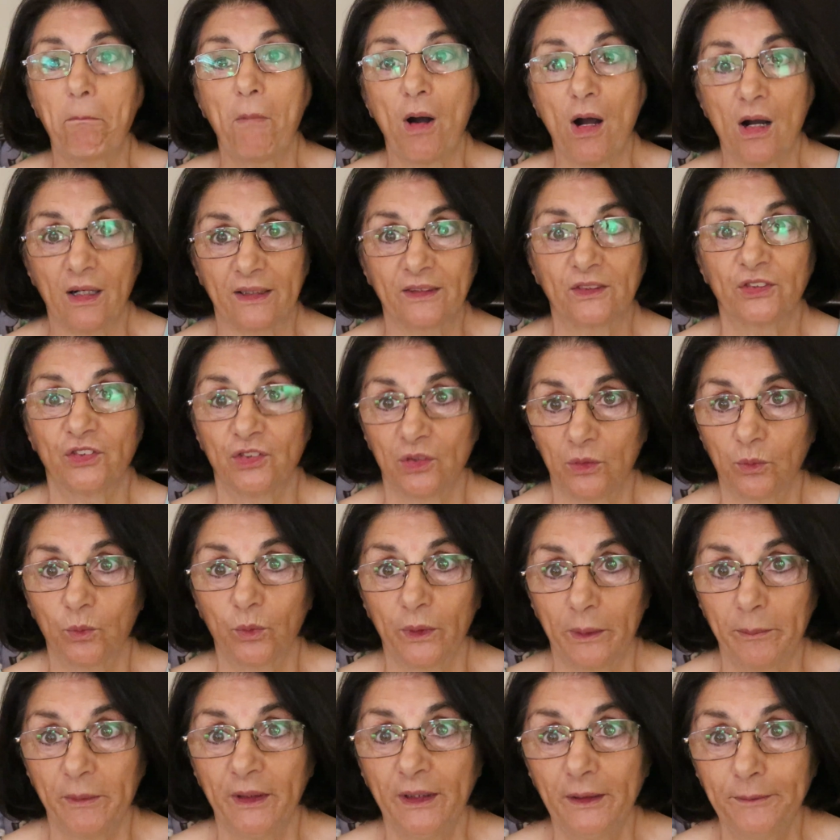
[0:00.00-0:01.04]
mocks
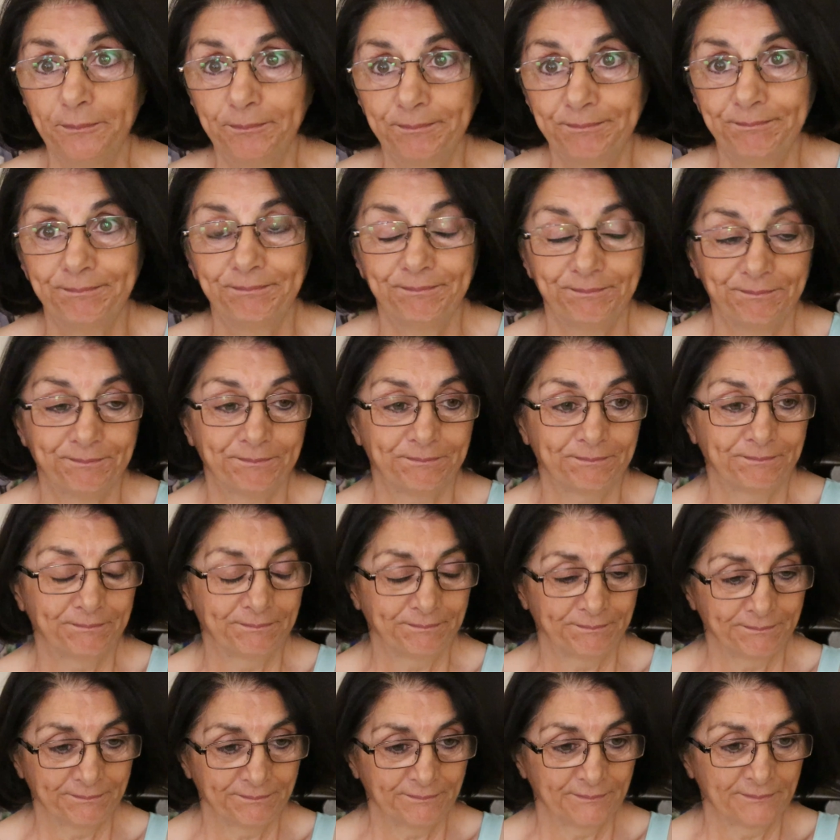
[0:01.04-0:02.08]
women,
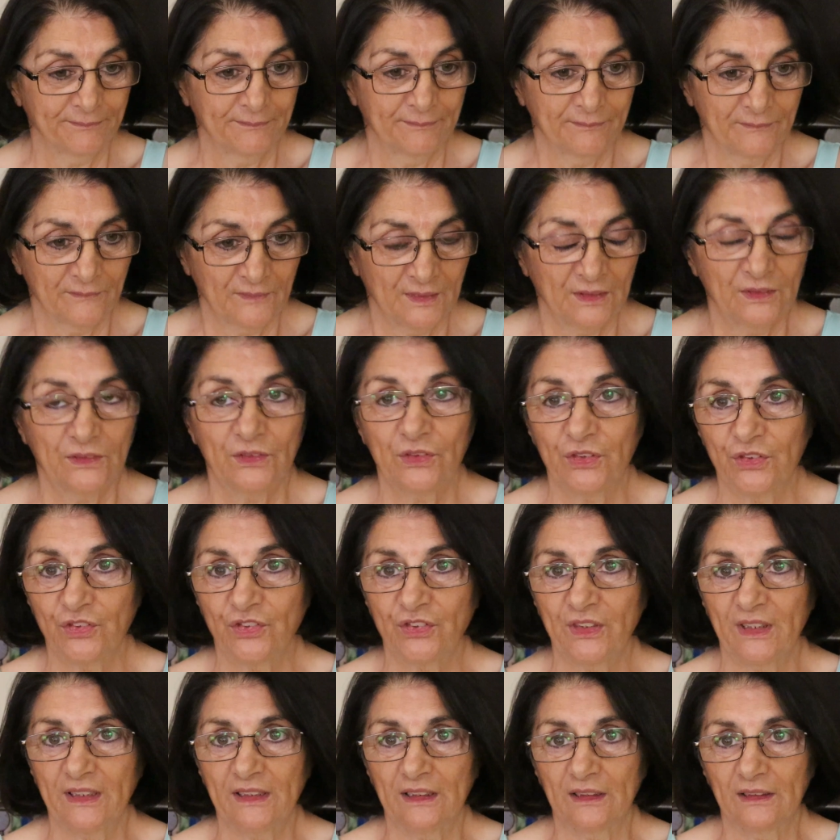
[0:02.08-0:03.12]
to
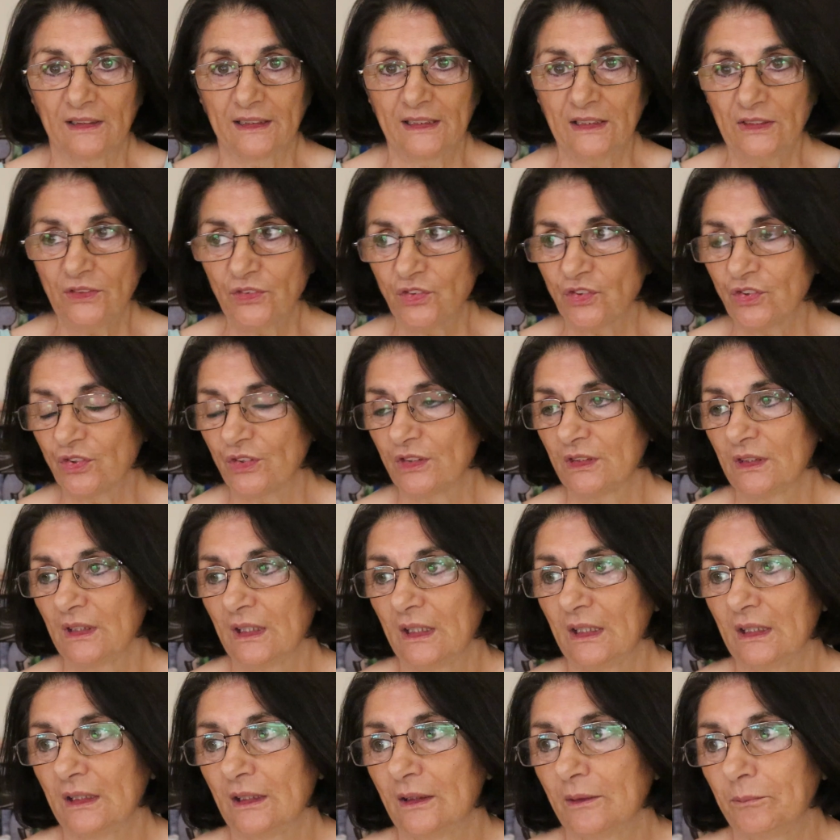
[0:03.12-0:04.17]
say the least.
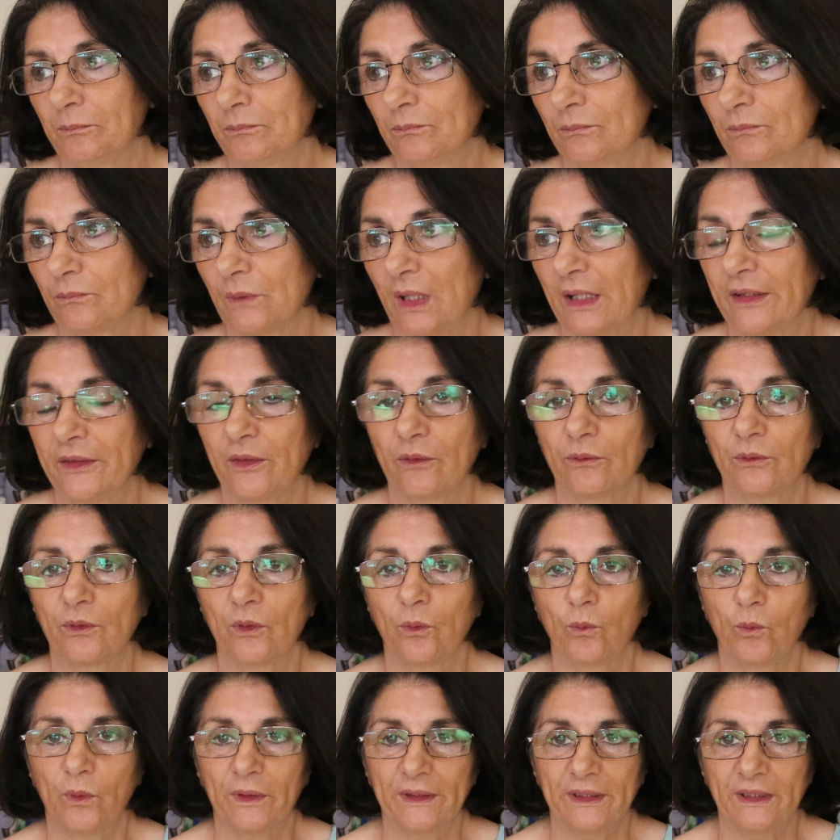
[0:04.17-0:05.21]
I don't
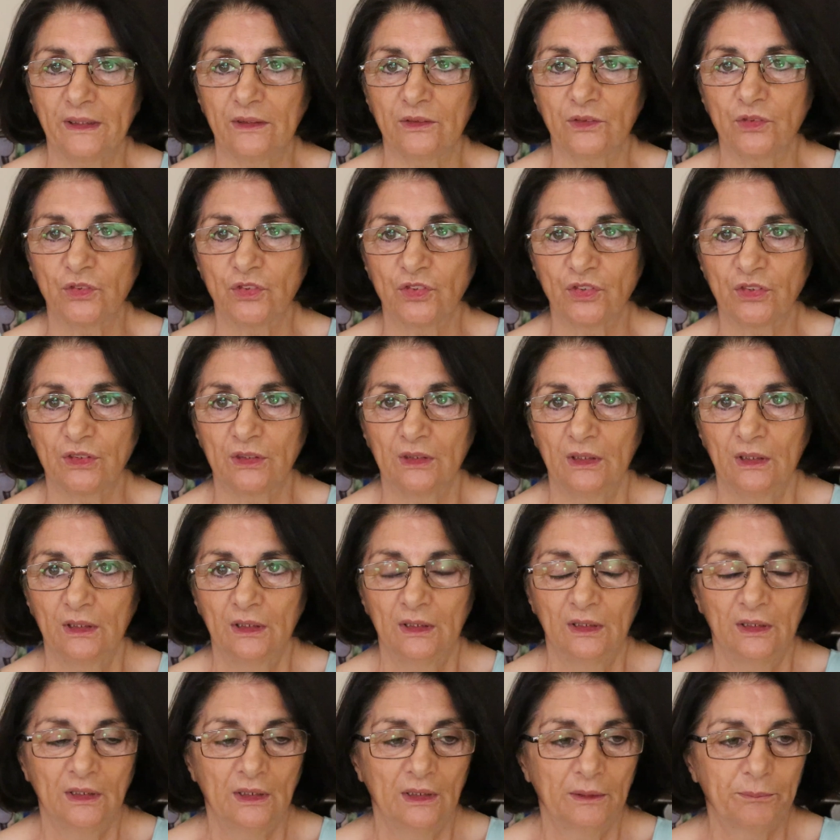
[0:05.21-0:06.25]
know what his
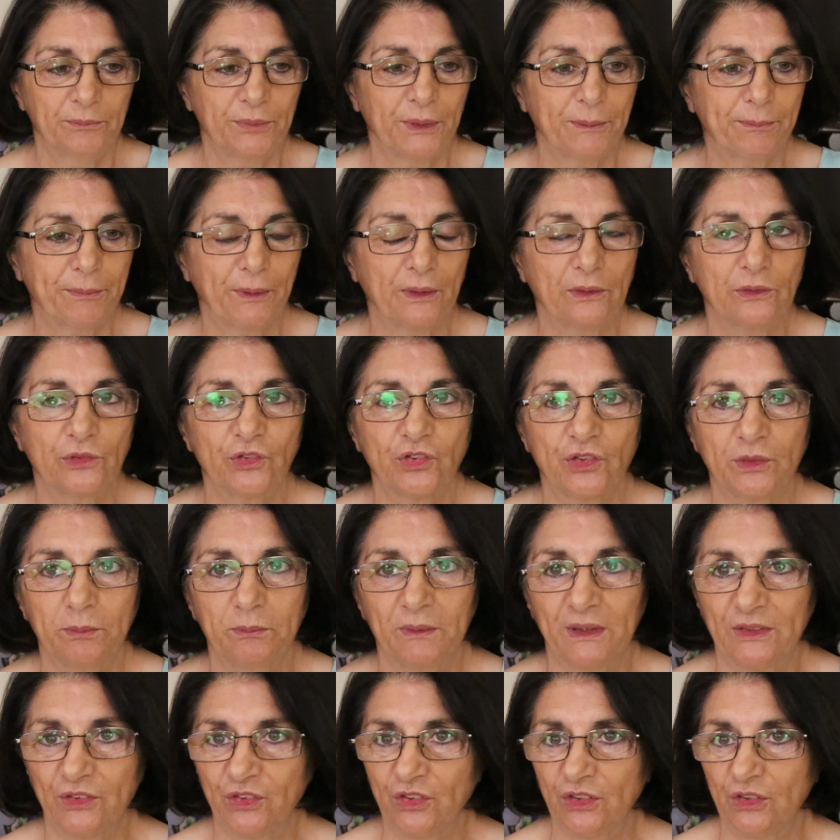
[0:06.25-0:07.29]
proposed
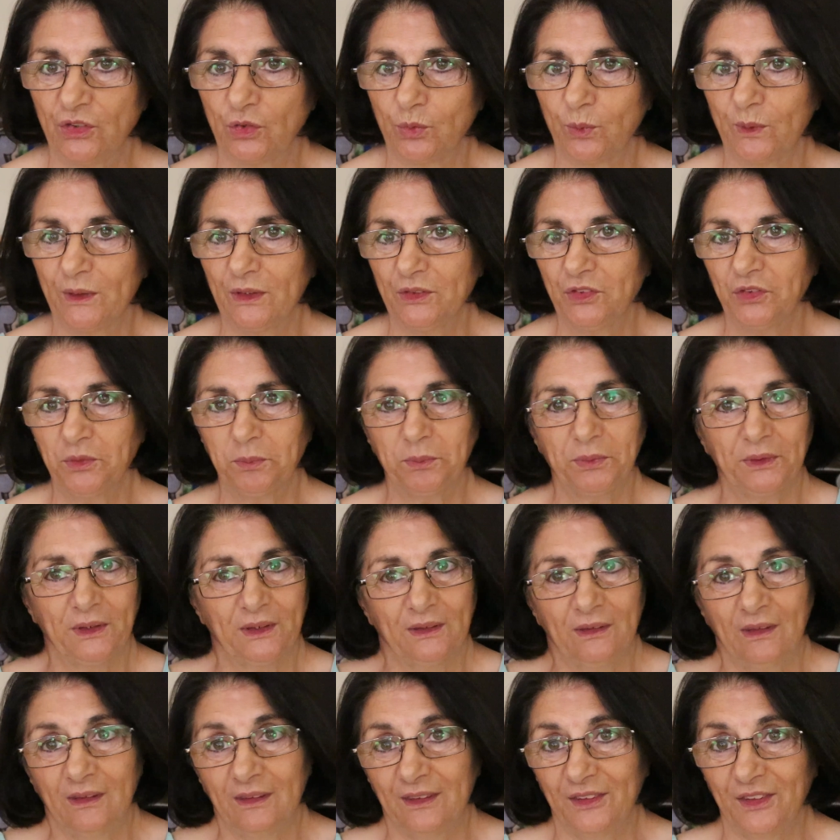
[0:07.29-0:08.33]
message was,
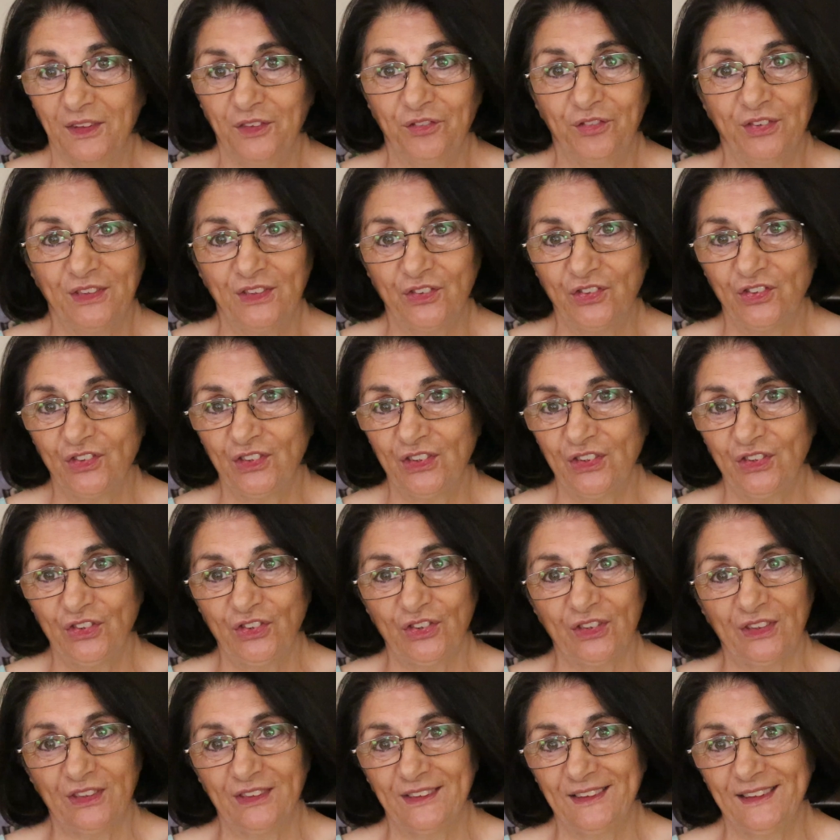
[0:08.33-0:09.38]
but if he's
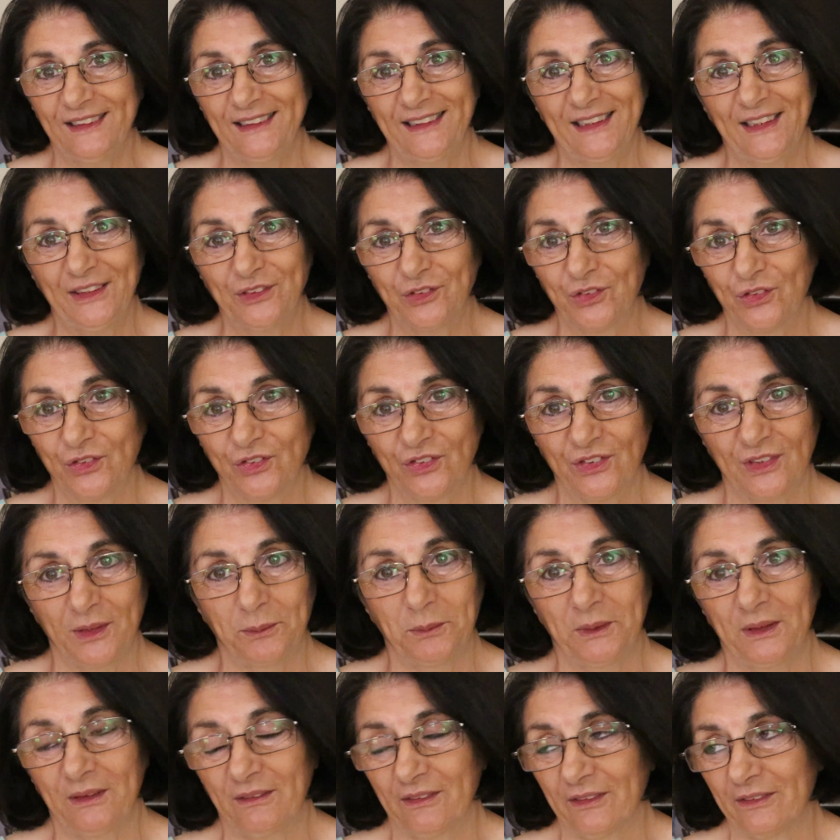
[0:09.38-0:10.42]
teaching teenagers,
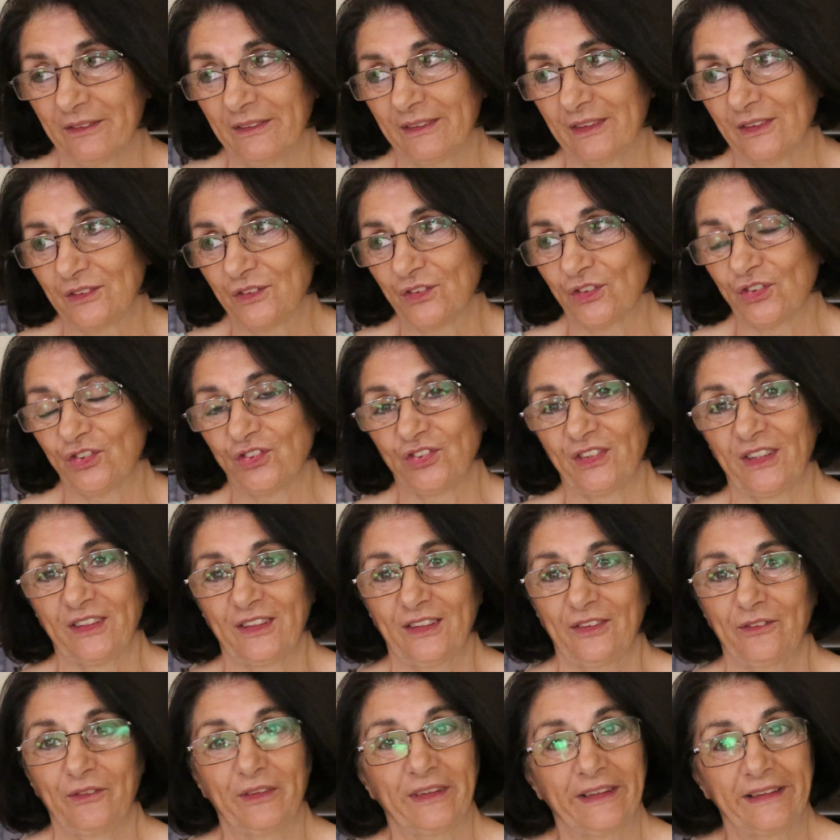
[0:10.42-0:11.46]
I mean, they're gonna just
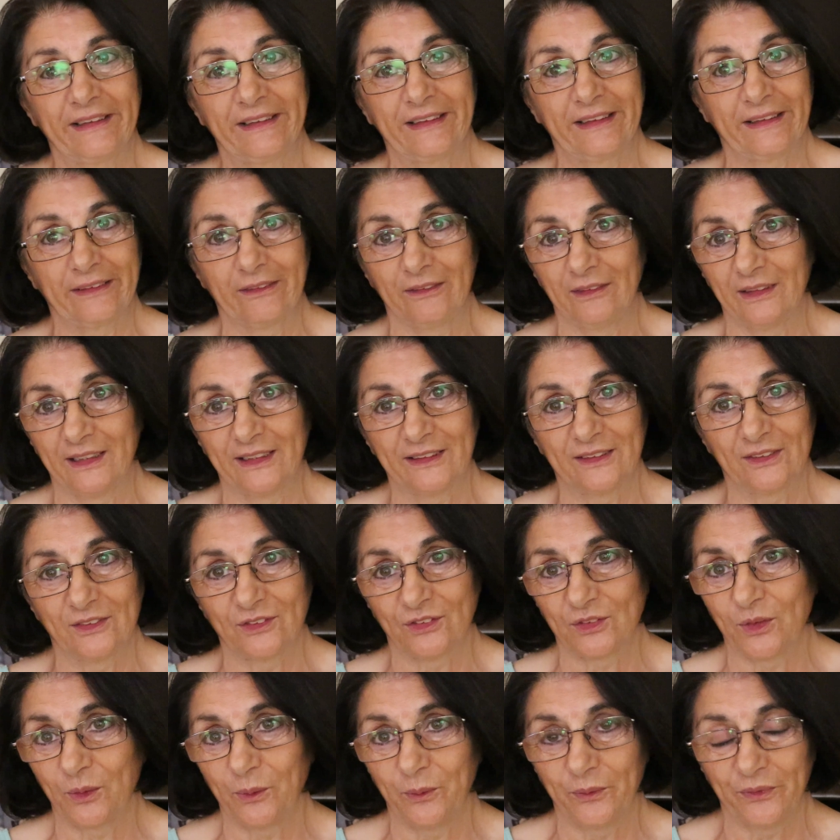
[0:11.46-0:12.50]
sit there and giggle at
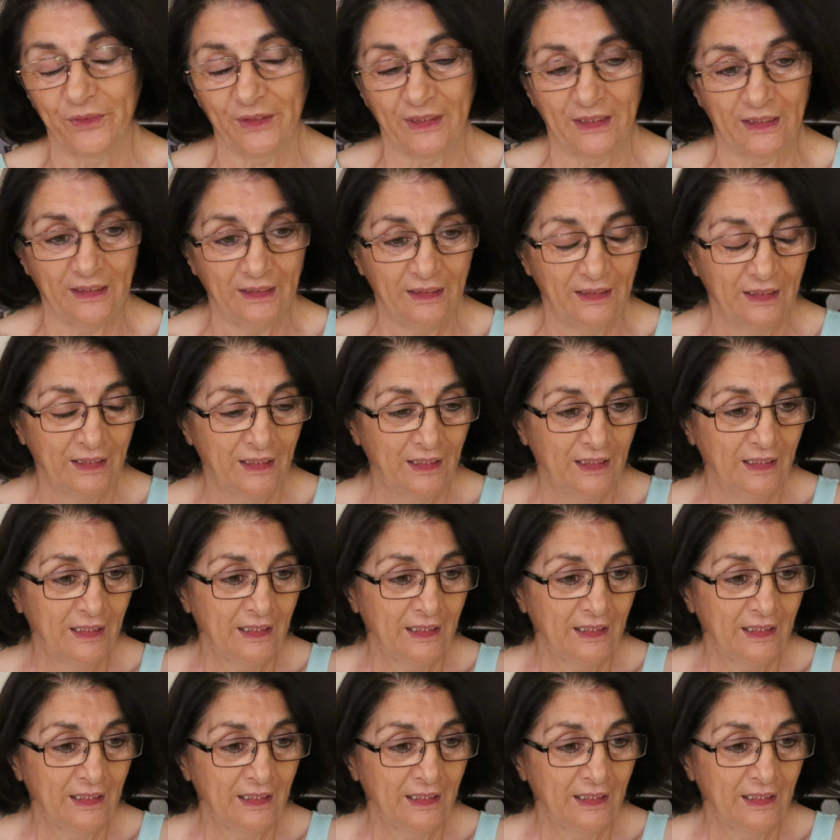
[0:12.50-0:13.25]
this whole thing,